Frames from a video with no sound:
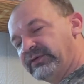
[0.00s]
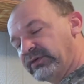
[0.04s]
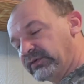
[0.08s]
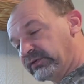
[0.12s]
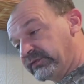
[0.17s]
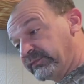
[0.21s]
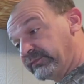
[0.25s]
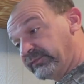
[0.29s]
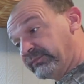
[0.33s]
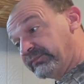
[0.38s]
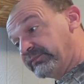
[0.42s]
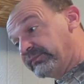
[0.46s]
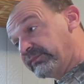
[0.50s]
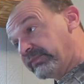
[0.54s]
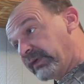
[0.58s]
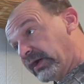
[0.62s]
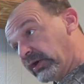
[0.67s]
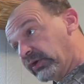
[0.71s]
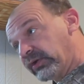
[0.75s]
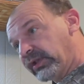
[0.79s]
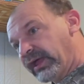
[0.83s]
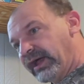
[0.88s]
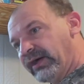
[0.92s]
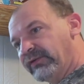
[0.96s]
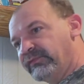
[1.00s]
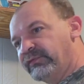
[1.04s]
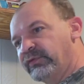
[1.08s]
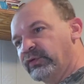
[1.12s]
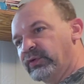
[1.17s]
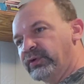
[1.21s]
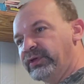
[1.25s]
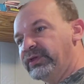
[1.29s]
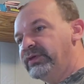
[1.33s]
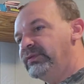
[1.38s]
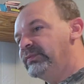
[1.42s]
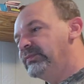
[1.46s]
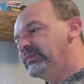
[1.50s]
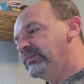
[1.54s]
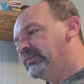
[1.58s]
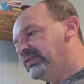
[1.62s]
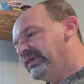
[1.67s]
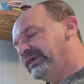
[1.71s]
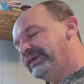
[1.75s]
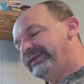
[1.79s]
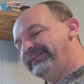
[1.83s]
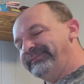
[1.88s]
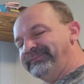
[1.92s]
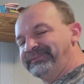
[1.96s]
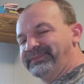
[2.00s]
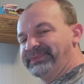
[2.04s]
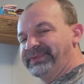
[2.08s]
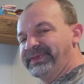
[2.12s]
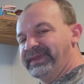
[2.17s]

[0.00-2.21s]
or barrel out for you, but